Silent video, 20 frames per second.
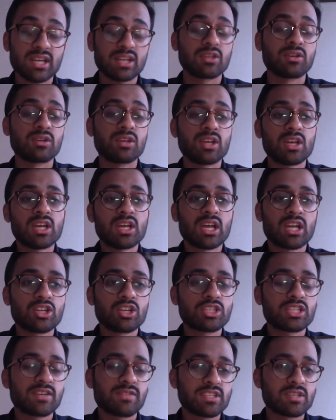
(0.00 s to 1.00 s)
Can you
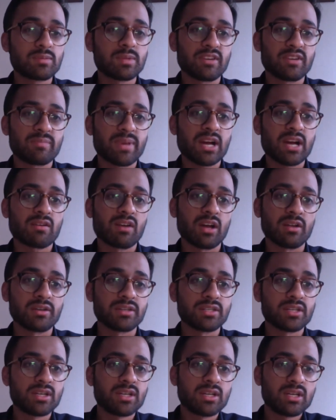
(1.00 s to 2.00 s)
just give us a bit of
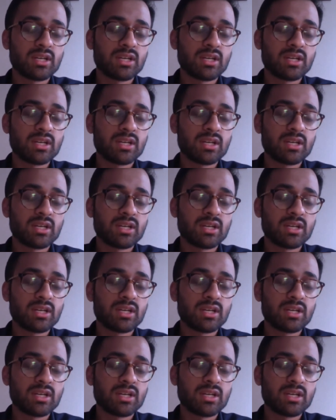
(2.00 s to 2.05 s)
background?